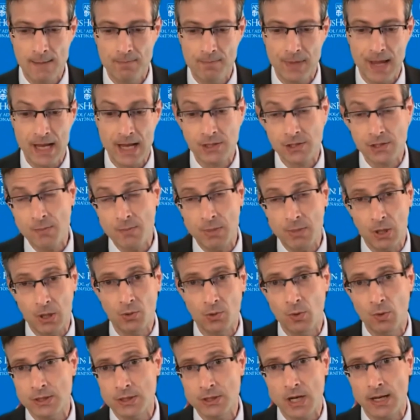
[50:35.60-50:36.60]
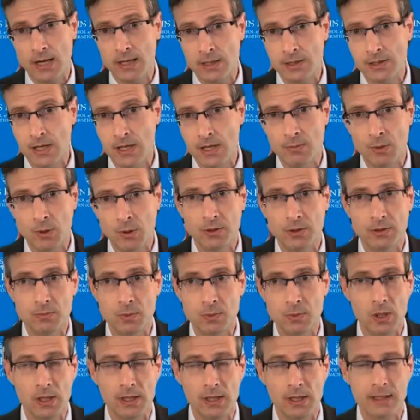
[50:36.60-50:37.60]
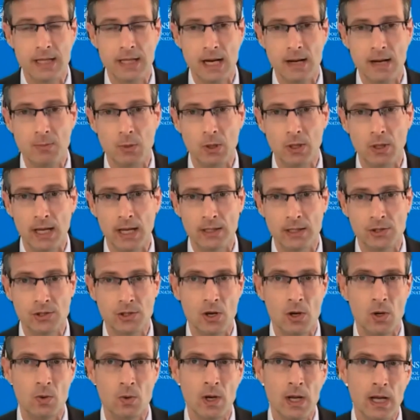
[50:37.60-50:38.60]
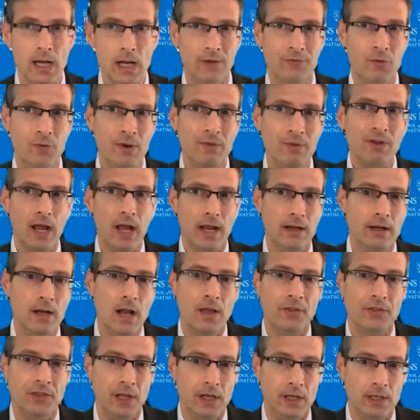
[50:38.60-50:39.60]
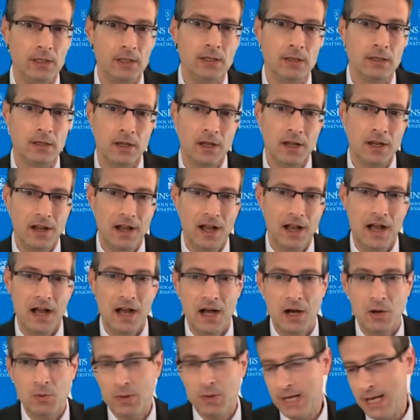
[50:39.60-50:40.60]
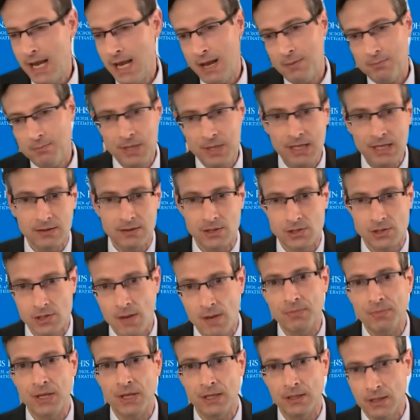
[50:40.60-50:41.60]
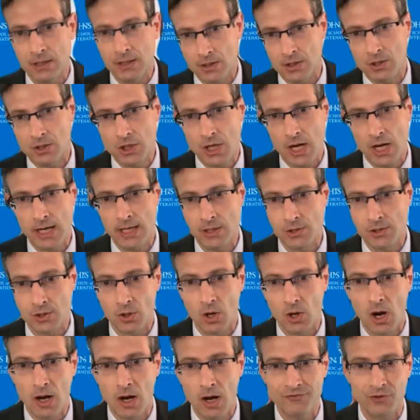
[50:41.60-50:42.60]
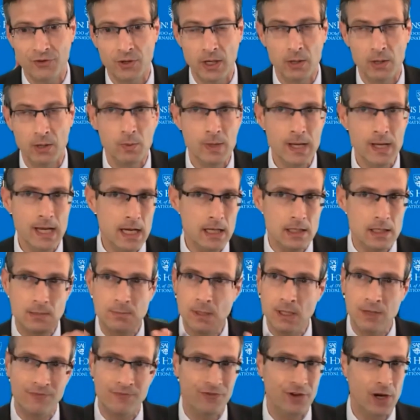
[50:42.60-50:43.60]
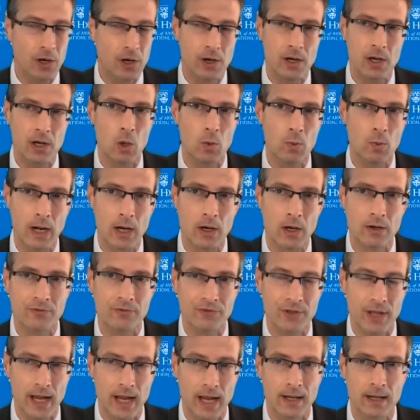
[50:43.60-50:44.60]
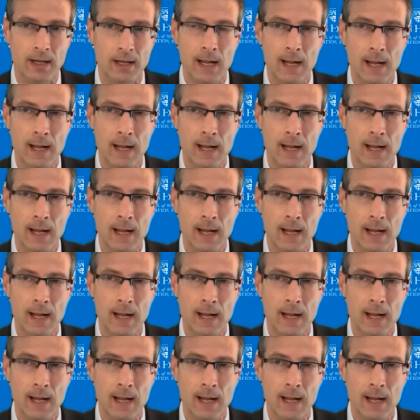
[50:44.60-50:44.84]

as compared to what China is able to put on the table. And so if we've got nothing, we can't beat the something that the Chinese are offering, and we need to be very aware of that.